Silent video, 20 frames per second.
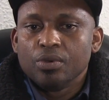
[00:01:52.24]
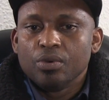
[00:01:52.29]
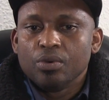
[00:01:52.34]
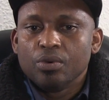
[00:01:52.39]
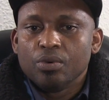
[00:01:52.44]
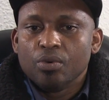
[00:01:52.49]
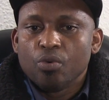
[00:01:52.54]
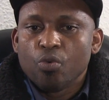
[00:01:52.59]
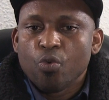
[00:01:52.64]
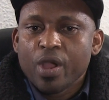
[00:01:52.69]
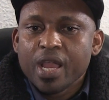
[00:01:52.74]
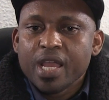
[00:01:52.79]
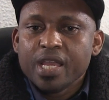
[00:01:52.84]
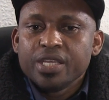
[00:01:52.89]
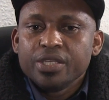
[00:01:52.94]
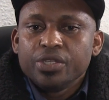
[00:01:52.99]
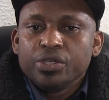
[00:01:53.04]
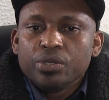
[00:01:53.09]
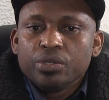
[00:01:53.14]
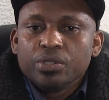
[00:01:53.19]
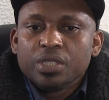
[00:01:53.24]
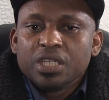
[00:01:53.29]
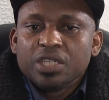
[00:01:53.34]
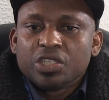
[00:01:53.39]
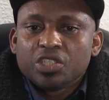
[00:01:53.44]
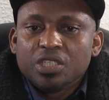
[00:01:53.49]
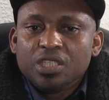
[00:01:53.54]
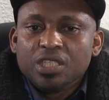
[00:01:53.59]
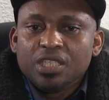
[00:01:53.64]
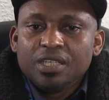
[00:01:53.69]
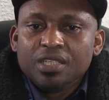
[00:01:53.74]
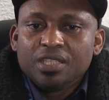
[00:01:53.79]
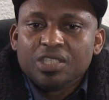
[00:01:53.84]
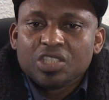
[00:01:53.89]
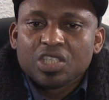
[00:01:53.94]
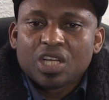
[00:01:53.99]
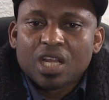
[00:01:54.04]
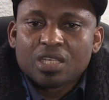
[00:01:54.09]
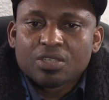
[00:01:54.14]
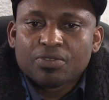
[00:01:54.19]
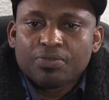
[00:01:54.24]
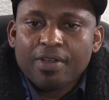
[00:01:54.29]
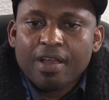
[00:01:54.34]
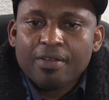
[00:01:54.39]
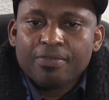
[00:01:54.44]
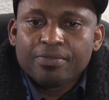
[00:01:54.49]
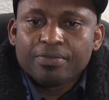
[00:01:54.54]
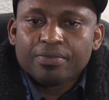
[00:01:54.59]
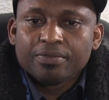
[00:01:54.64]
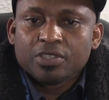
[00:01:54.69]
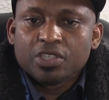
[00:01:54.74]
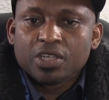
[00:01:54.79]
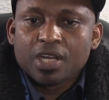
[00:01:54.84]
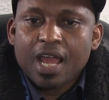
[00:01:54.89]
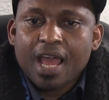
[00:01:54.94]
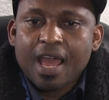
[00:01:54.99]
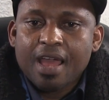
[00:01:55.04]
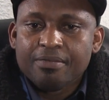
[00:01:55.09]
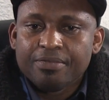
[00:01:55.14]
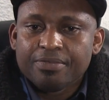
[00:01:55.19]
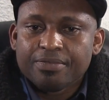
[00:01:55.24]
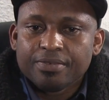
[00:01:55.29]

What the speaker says: When you the transfer drive,